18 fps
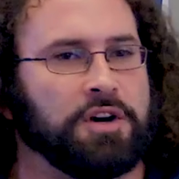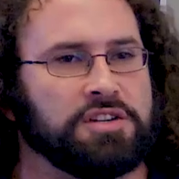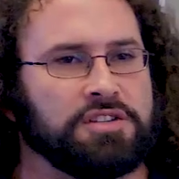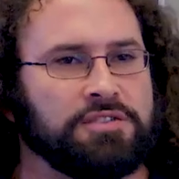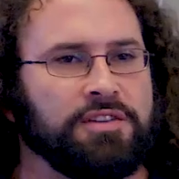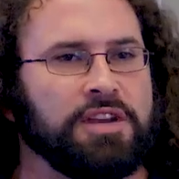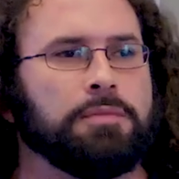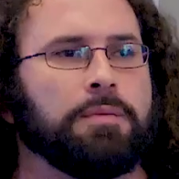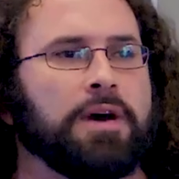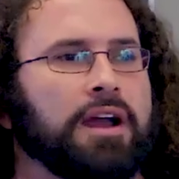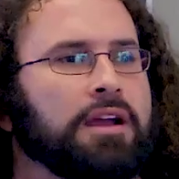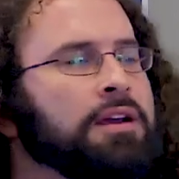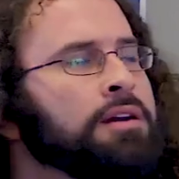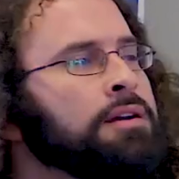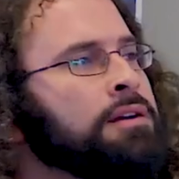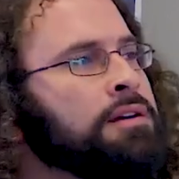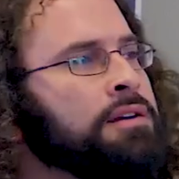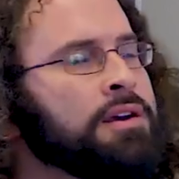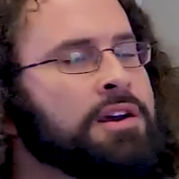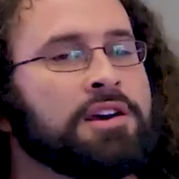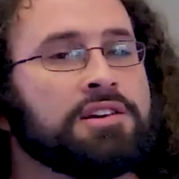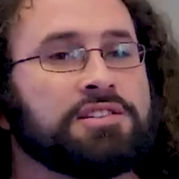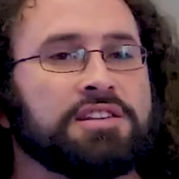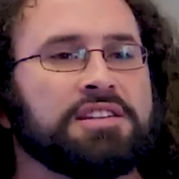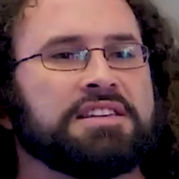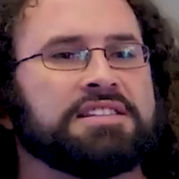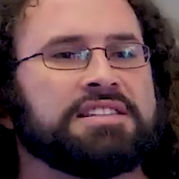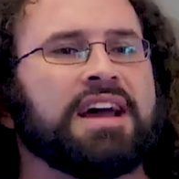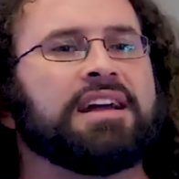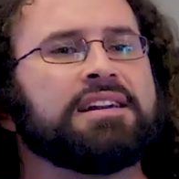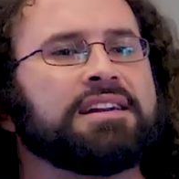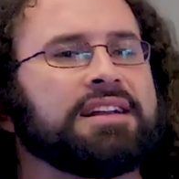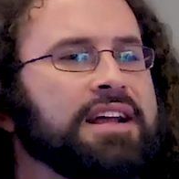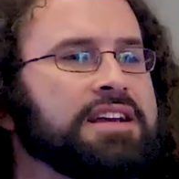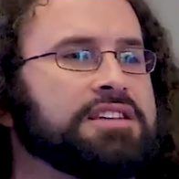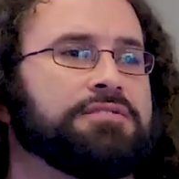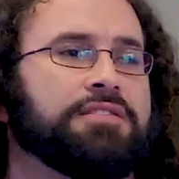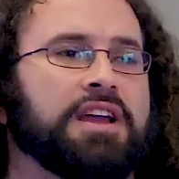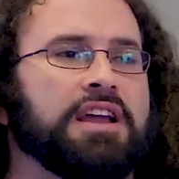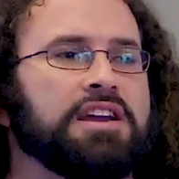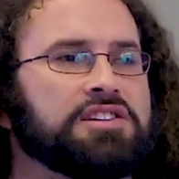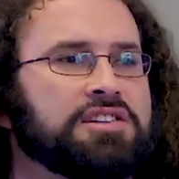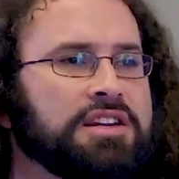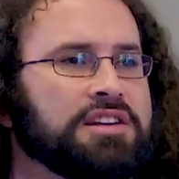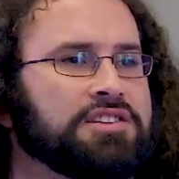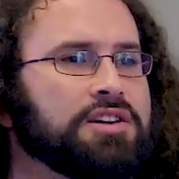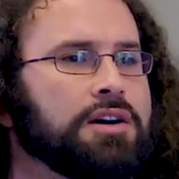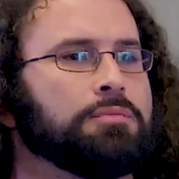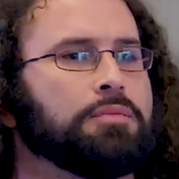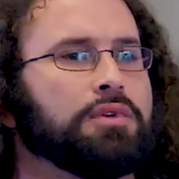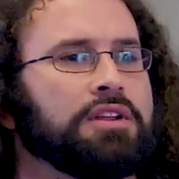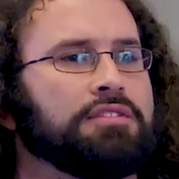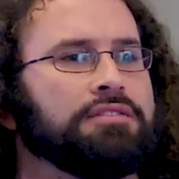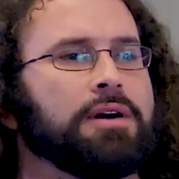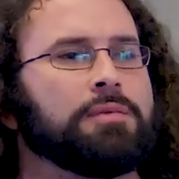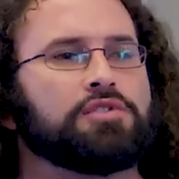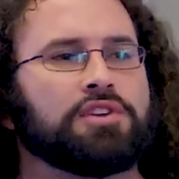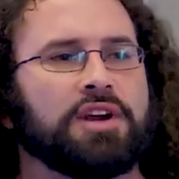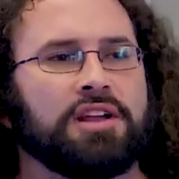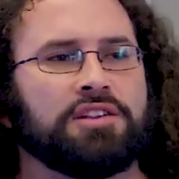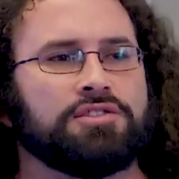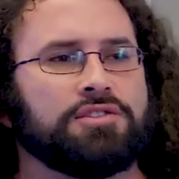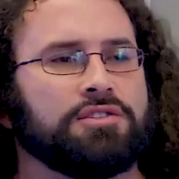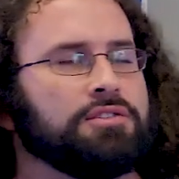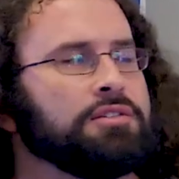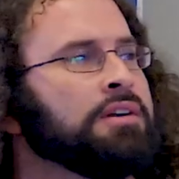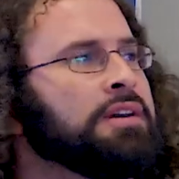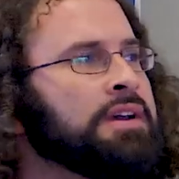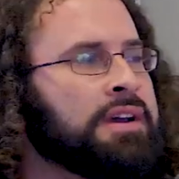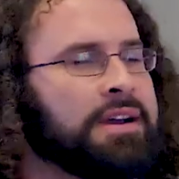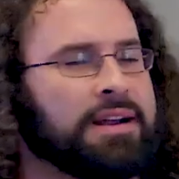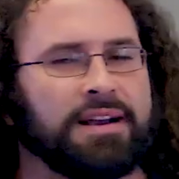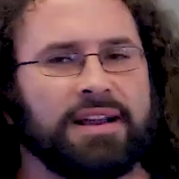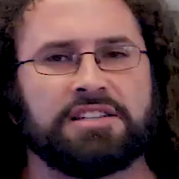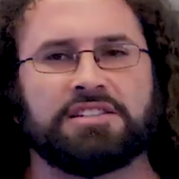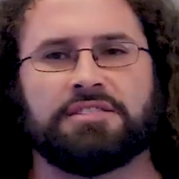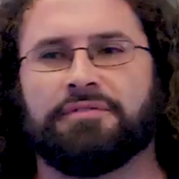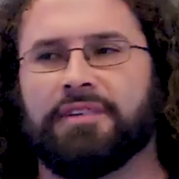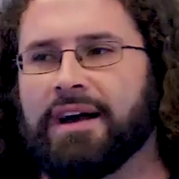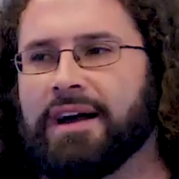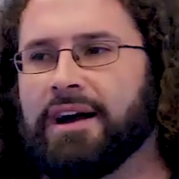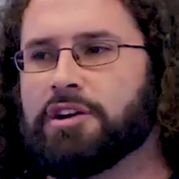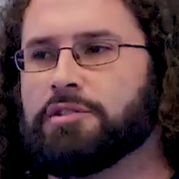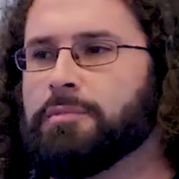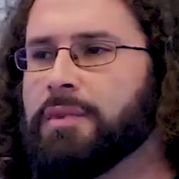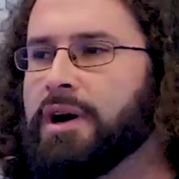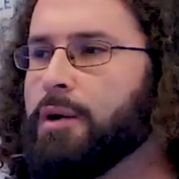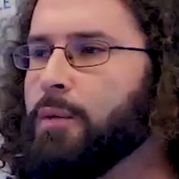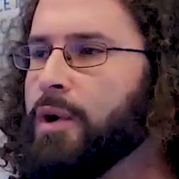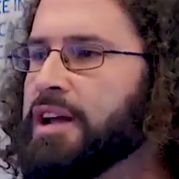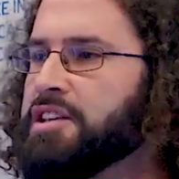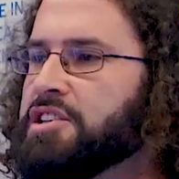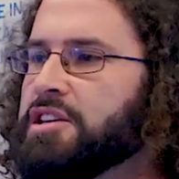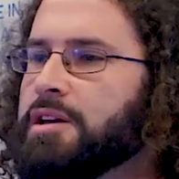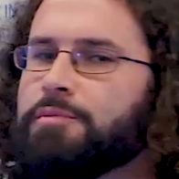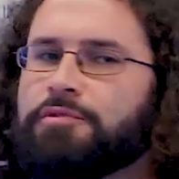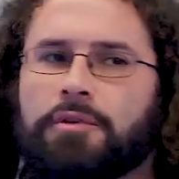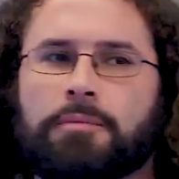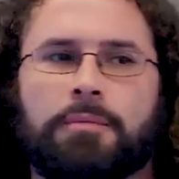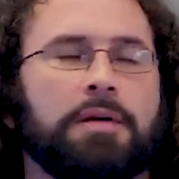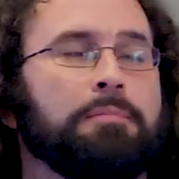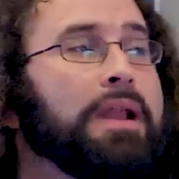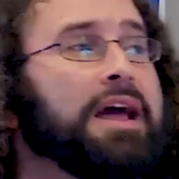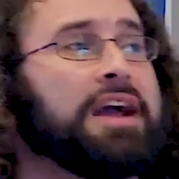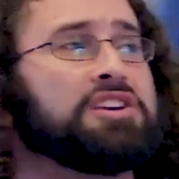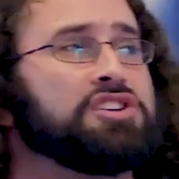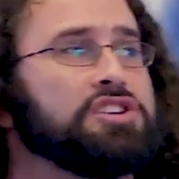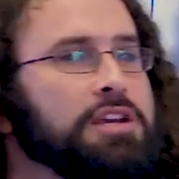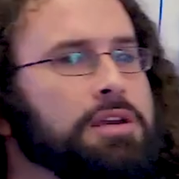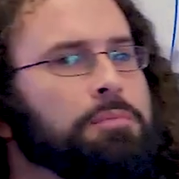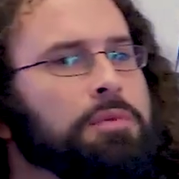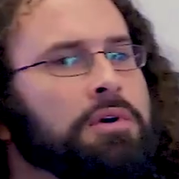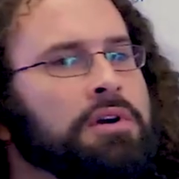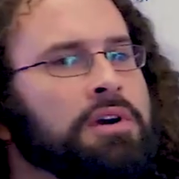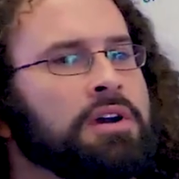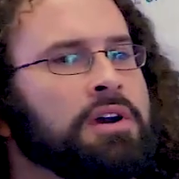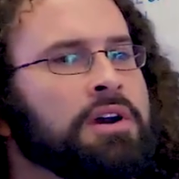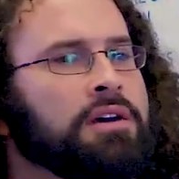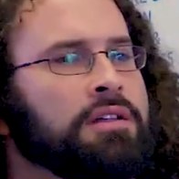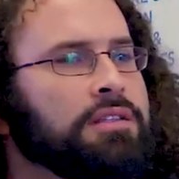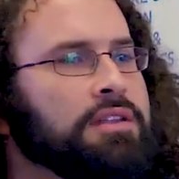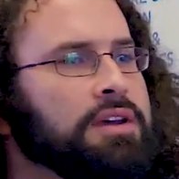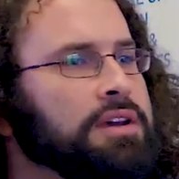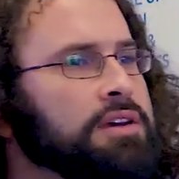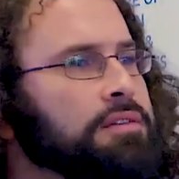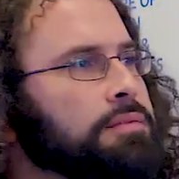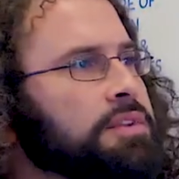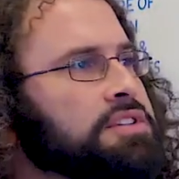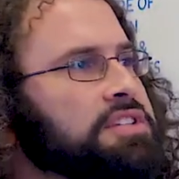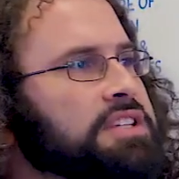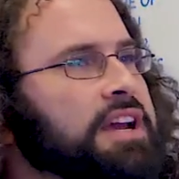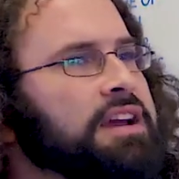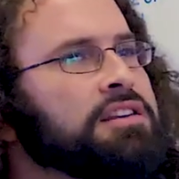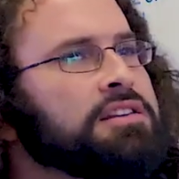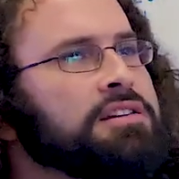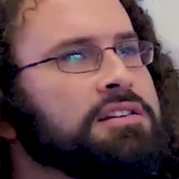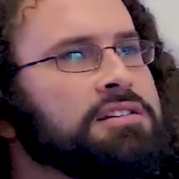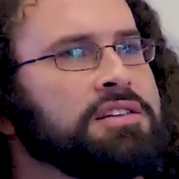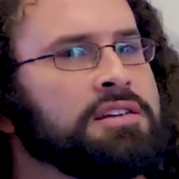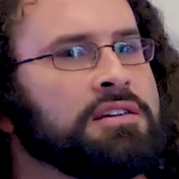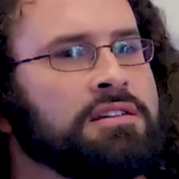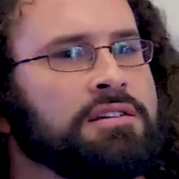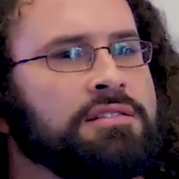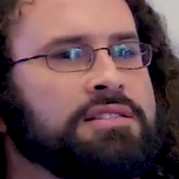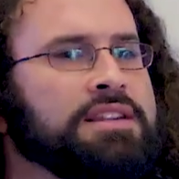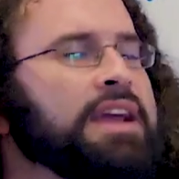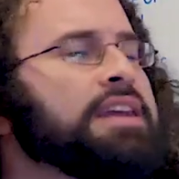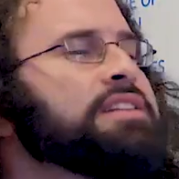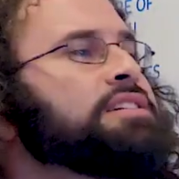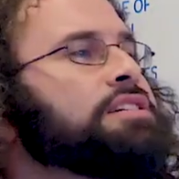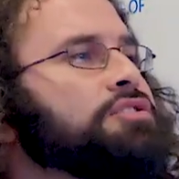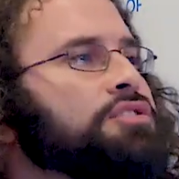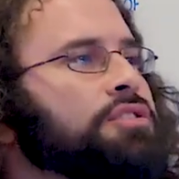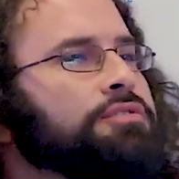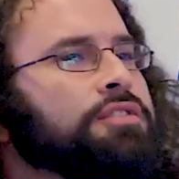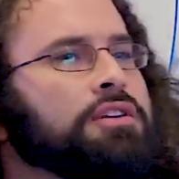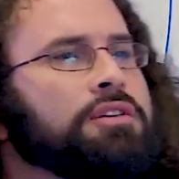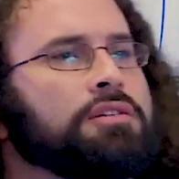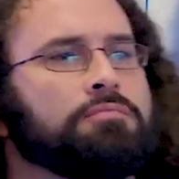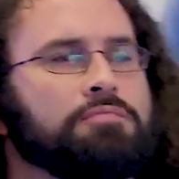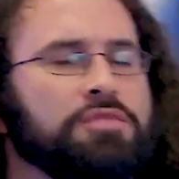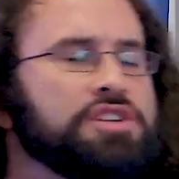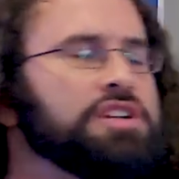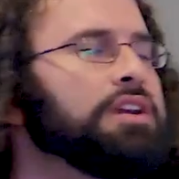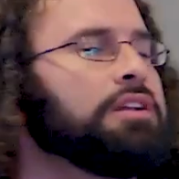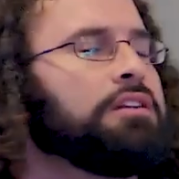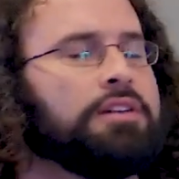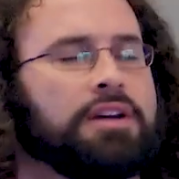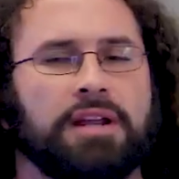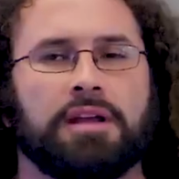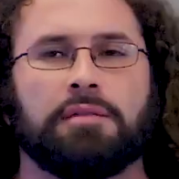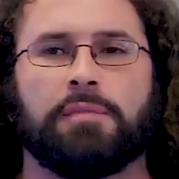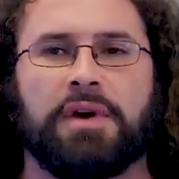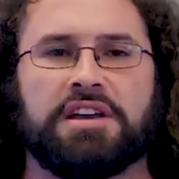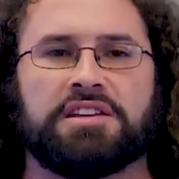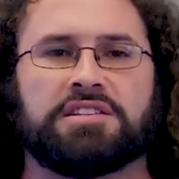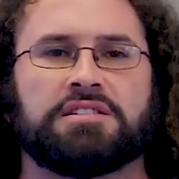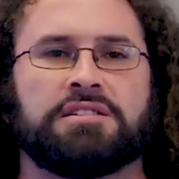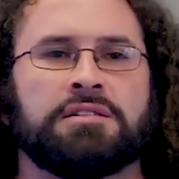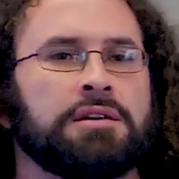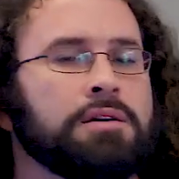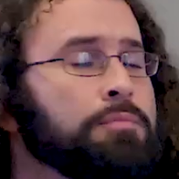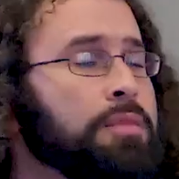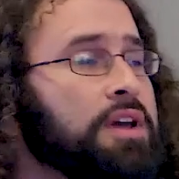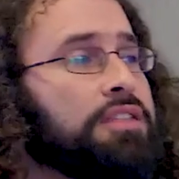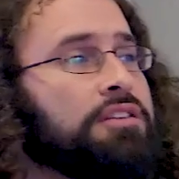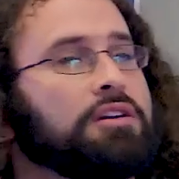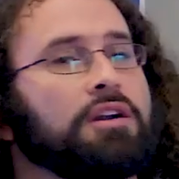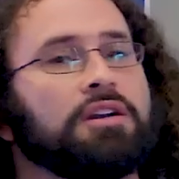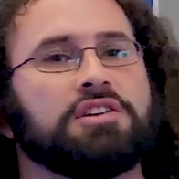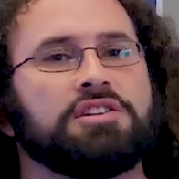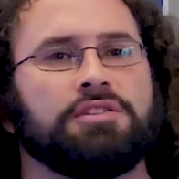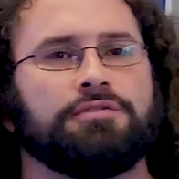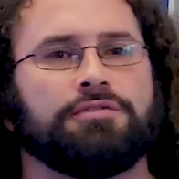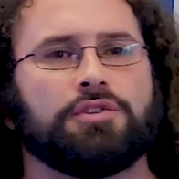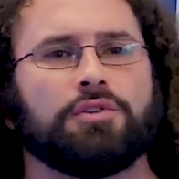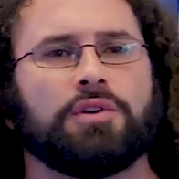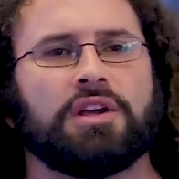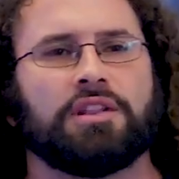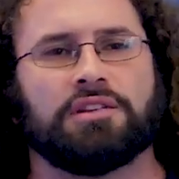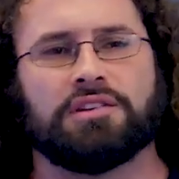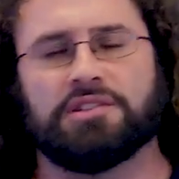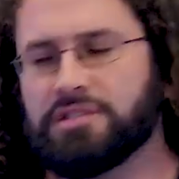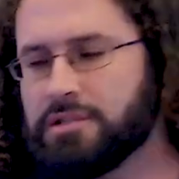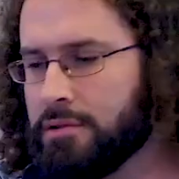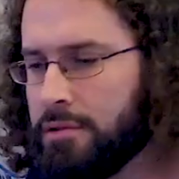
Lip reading: sparse feedback. So in the standard classification example, if I'm trying to classify out my white sheep from my black sheep, the standard data-driven, machine learning-based methodology for doing